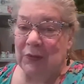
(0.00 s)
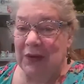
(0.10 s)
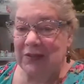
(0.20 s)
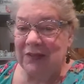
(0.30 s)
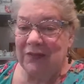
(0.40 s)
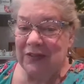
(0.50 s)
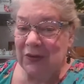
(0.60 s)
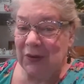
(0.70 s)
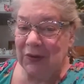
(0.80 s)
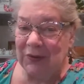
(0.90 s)
rest of this
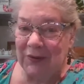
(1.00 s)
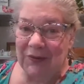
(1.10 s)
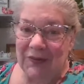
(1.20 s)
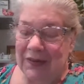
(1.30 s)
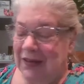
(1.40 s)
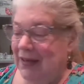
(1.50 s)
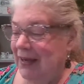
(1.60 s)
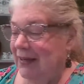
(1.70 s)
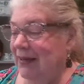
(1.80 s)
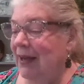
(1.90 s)
article
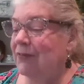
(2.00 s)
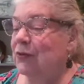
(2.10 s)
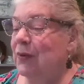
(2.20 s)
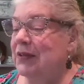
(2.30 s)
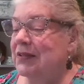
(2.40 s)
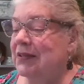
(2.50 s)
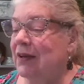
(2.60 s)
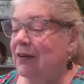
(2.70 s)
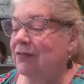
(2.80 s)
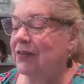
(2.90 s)
and have the rest
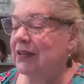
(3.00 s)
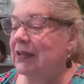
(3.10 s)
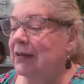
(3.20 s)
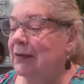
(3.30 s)
of the